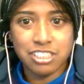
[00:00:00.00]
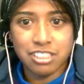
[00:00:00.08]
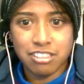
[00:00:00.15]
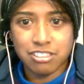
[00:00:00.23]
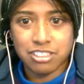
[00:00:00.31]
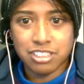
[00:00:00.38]

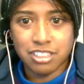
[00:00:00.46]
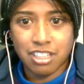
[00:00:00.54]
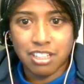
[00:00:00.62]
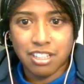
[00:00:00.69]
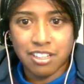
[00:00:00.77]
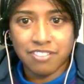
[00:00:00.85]
There's just a
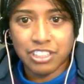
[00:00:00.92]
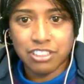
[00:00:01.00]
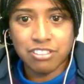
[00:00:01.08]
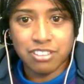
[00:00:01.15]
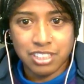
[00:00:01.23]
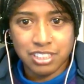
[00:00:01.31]
lot of
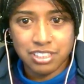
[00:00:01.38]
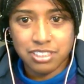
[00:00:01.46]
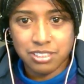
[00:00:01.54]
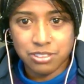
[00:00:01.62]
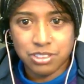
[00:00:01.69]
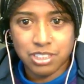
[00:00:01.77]
other things
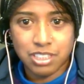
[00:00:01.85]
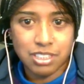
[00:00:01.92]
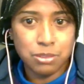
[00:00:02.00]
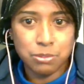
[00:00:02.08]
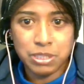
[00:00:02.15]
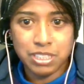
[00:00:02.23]
associated with